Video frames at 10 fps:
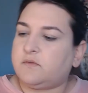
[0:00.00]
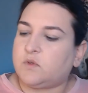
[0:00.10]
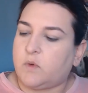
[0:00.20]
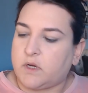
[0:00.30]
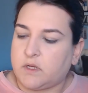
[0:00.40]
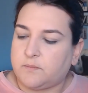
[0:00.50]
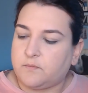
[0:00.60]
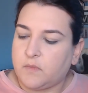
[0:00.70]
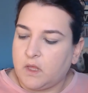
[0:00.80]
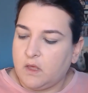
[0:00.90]
20,
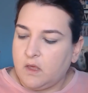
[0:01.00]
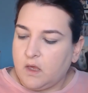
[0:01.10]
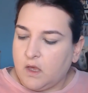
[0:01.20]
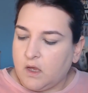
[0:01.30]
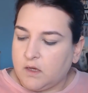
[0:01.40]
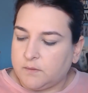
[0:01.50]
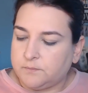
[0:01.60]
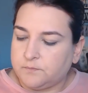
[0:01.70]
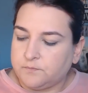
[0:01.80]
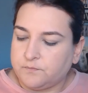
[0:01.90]

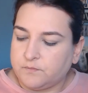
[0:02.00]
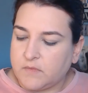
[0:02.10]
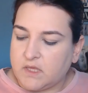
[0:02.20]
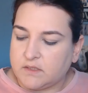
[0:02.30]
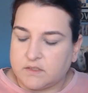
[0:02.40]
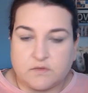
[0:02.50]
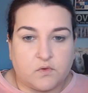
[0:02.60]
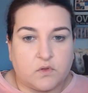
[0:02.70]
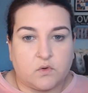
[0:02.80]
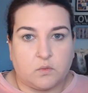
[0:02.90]
and this is
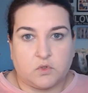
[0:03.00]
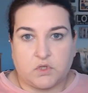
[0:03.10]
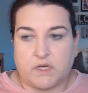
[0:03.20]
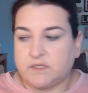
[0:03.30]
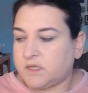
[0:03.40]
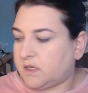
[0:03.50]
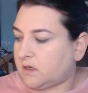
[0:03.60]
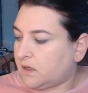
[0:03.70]
for the normal dry skin.